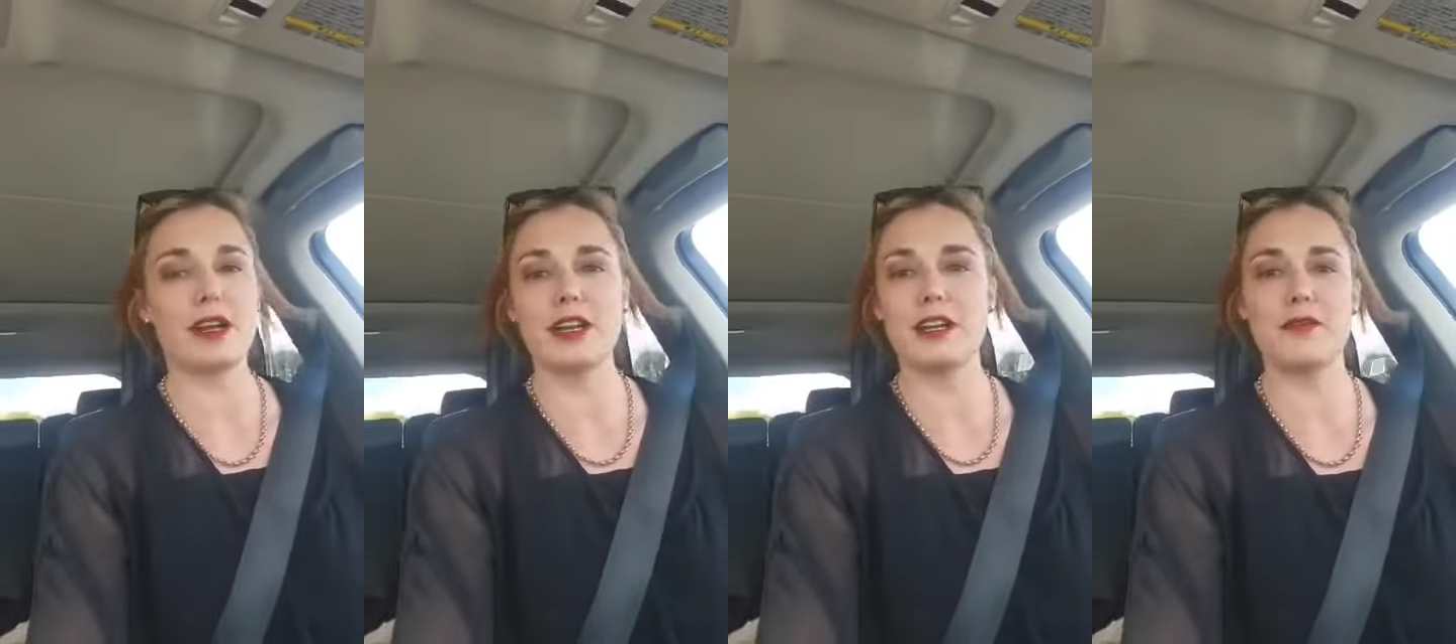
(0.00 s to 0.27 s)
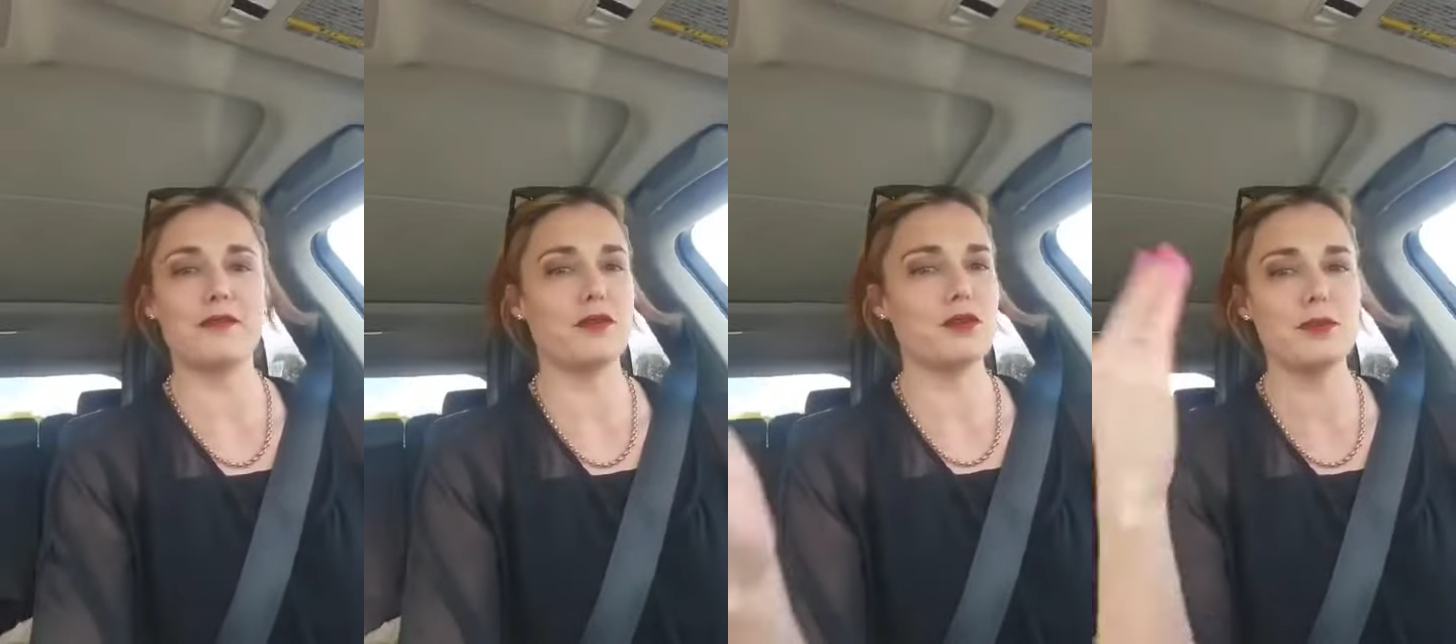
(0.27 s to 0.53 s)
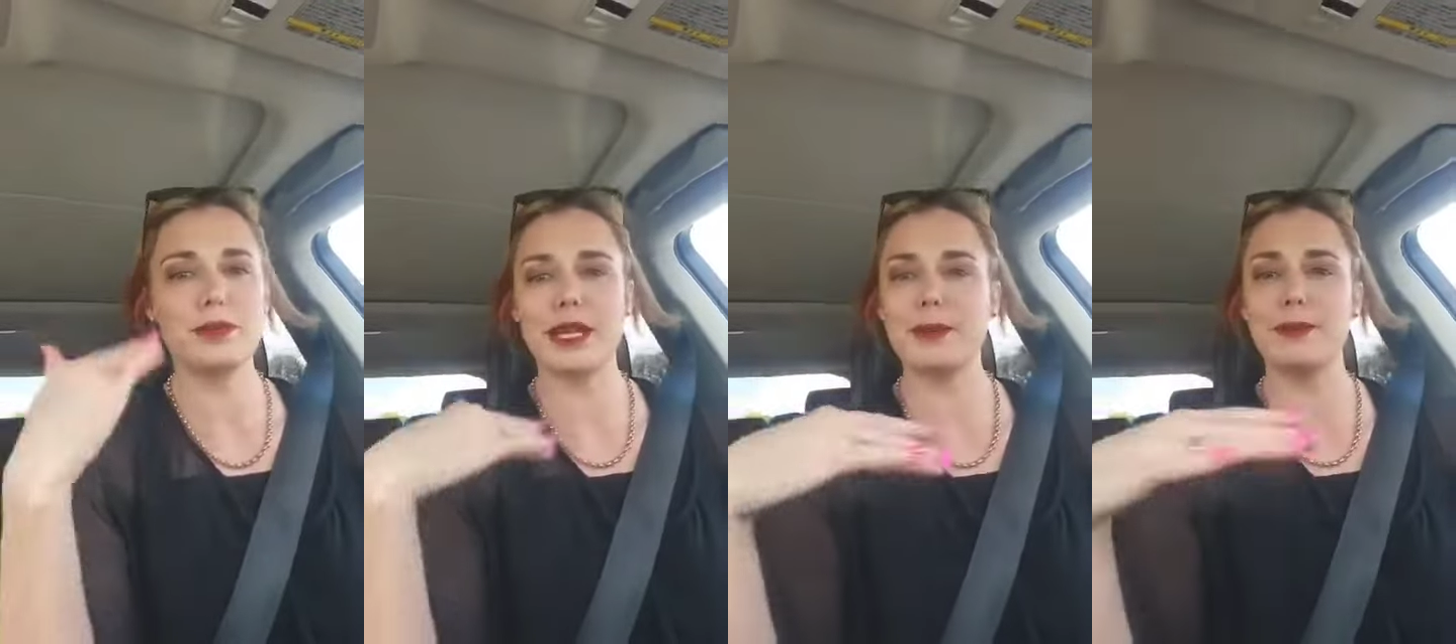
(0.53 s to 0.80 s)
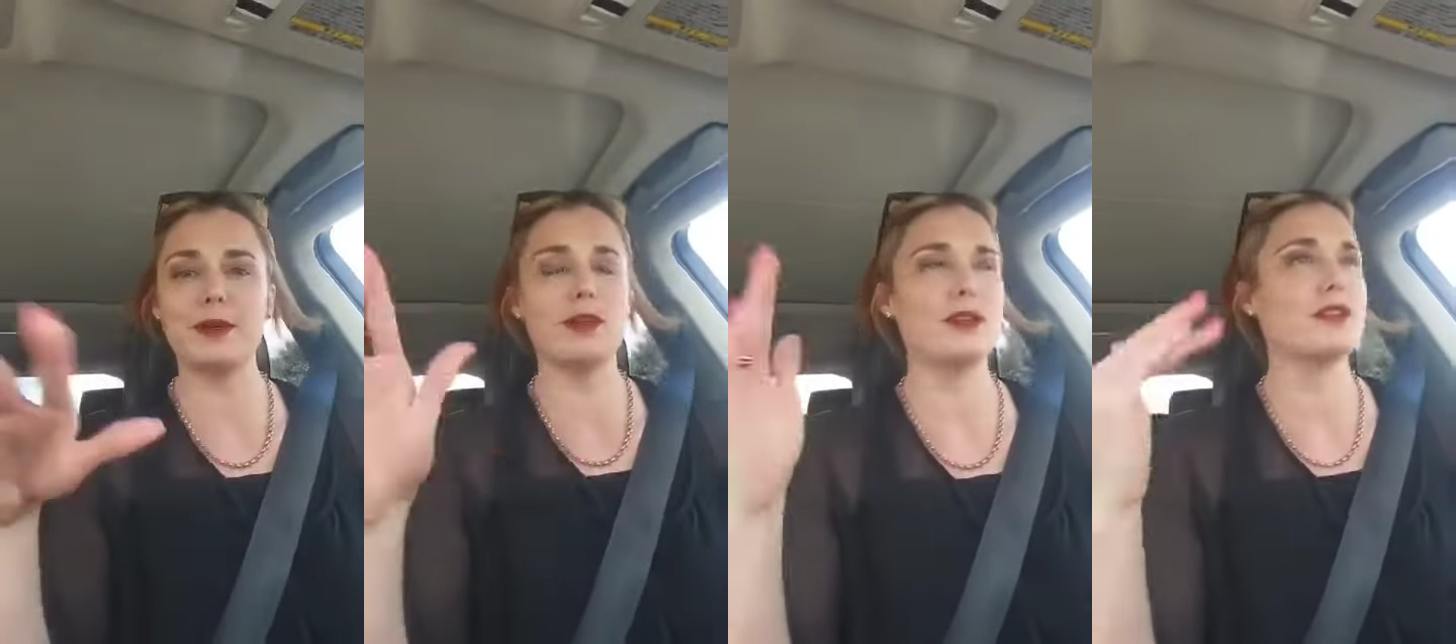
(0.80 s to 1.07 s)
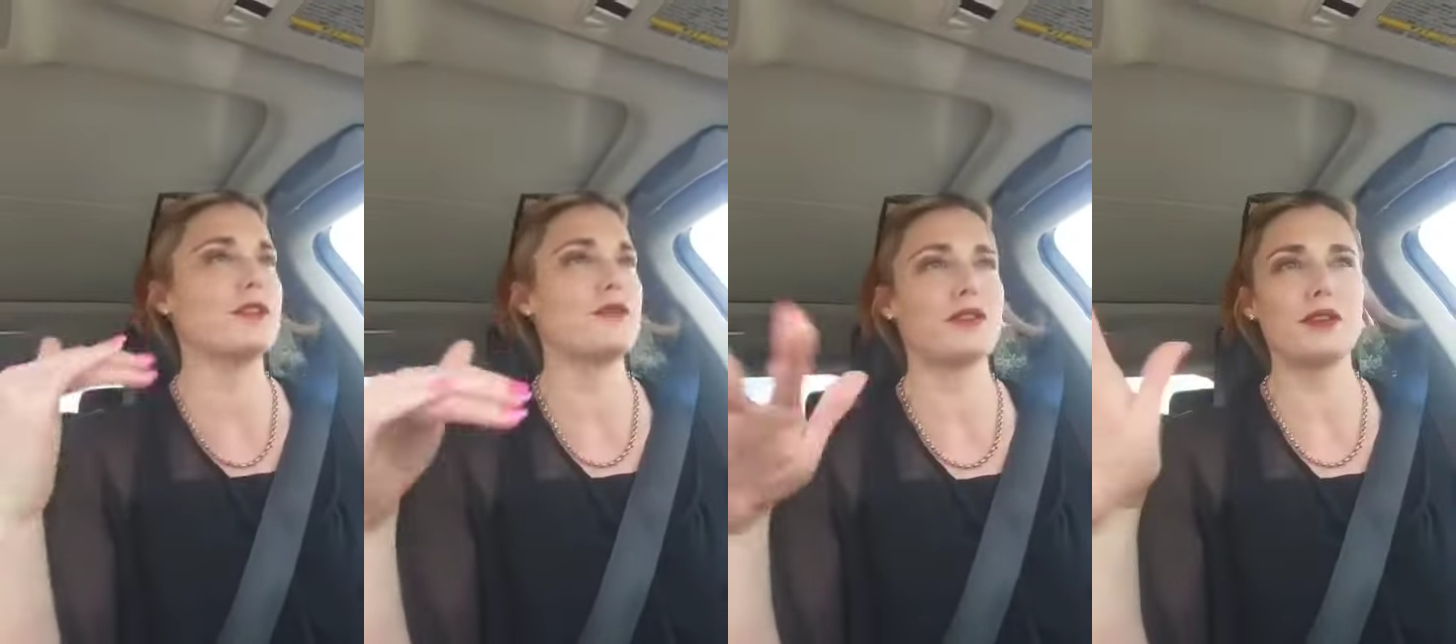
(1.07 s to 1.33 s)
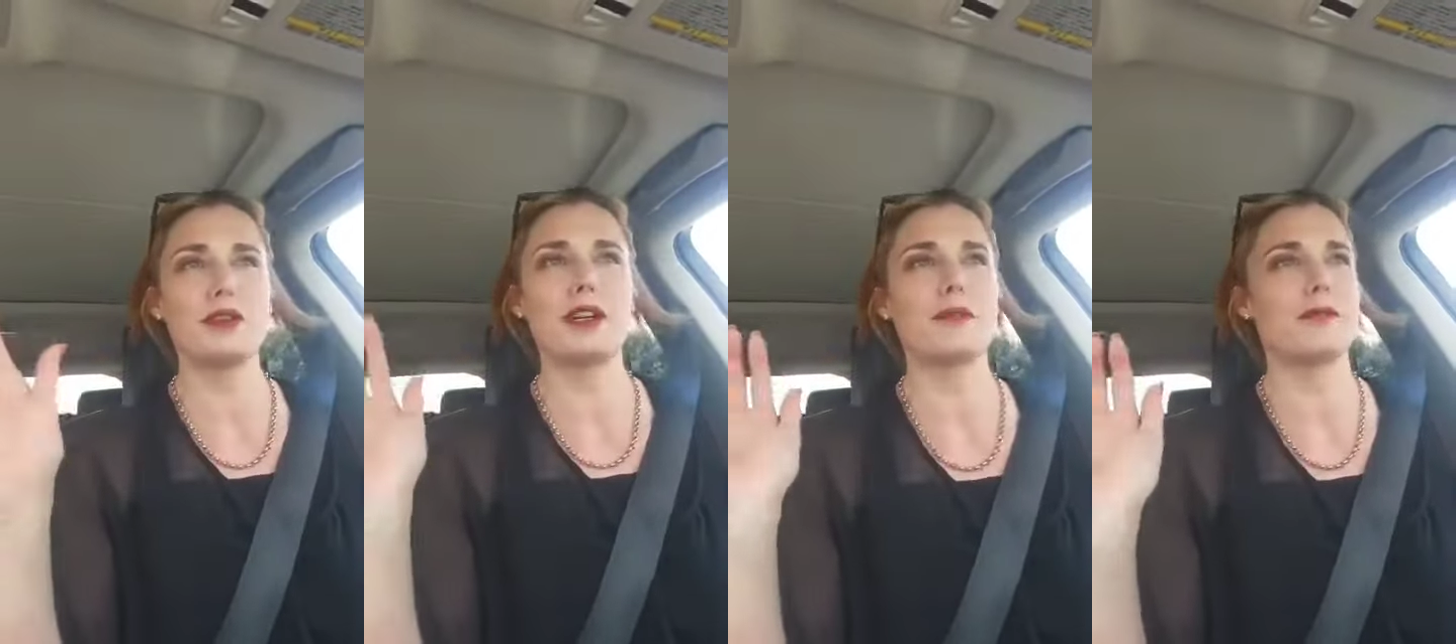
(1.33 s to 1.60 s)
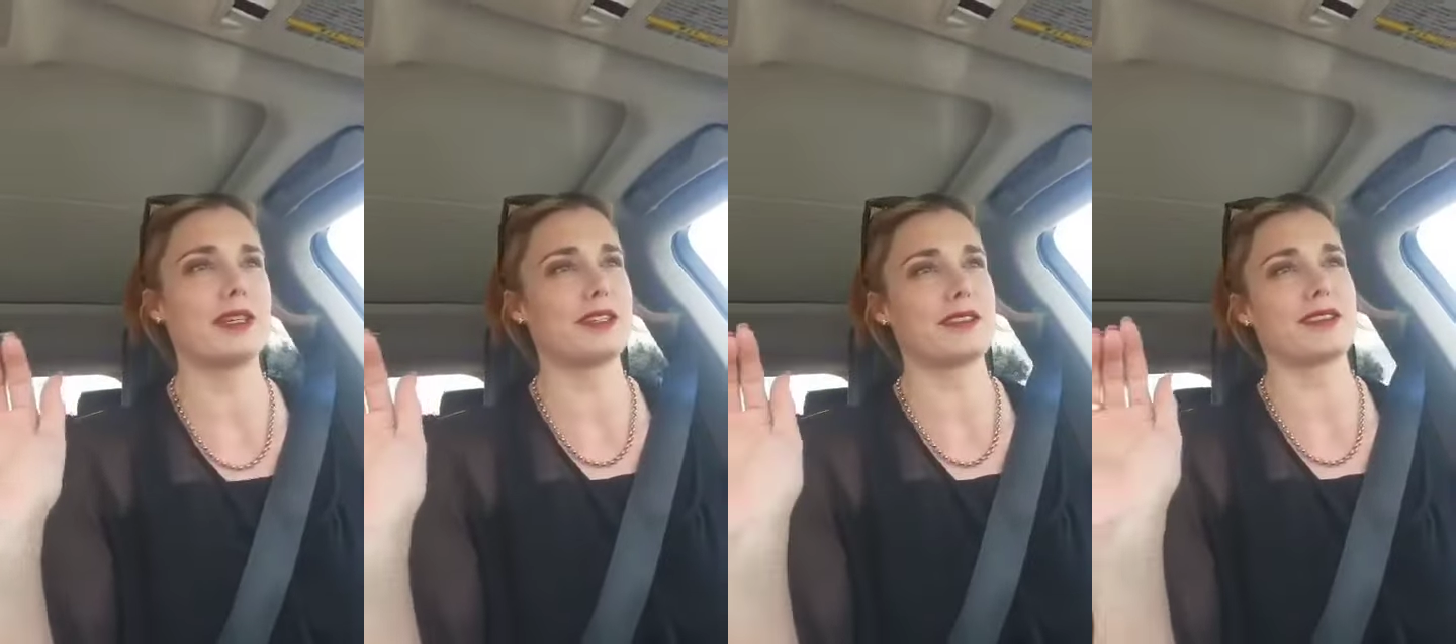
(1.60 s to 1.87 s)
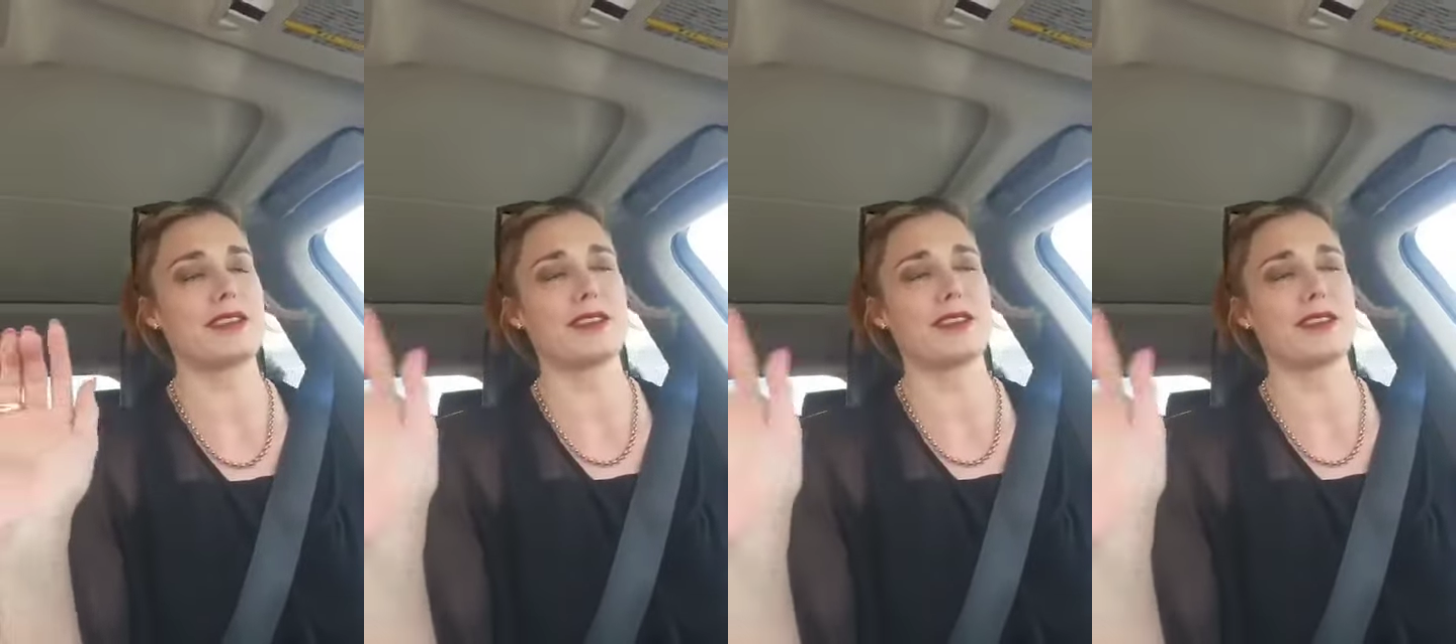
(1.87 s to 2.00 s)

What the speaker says: running four people on the floor at once.